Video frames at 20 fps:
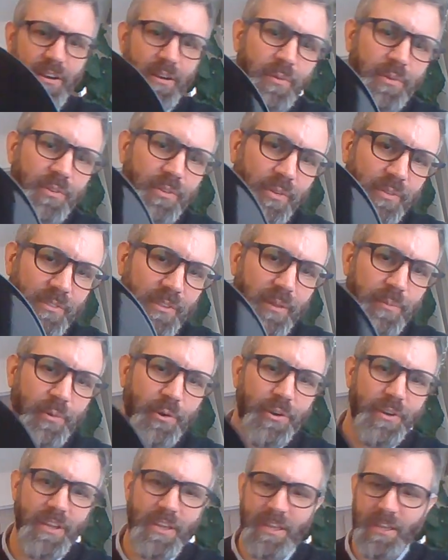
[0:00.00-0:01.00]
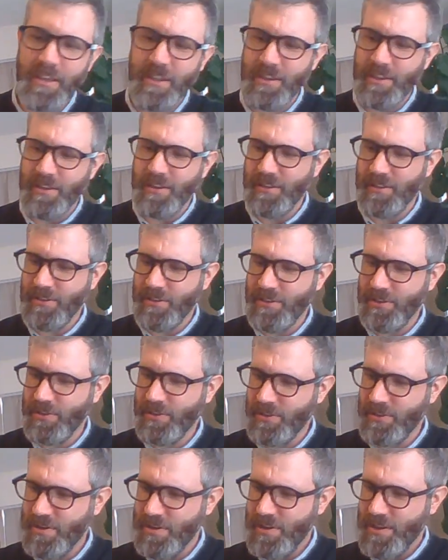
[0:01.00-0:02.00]
It was on Liberty.
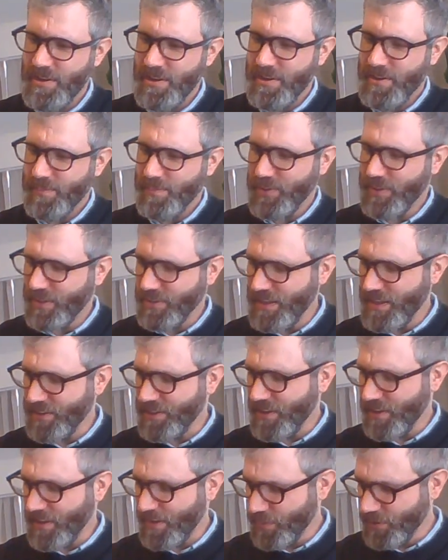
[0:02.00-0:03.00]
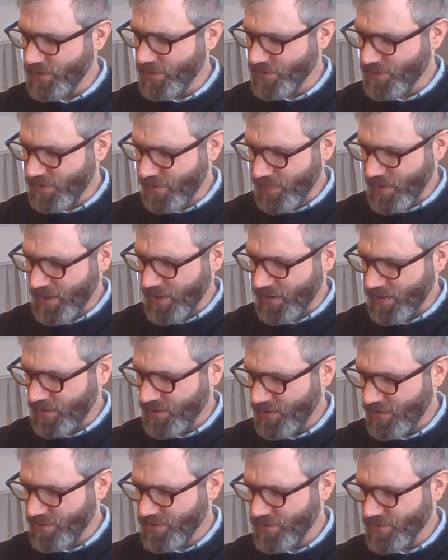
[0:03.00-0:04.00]
The neat thing, I put this on my
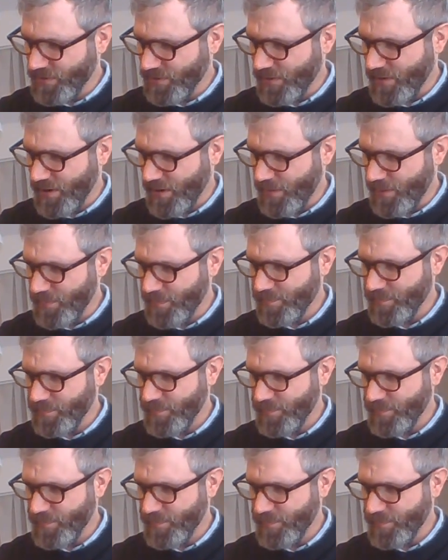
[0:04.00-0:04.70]
Instagram.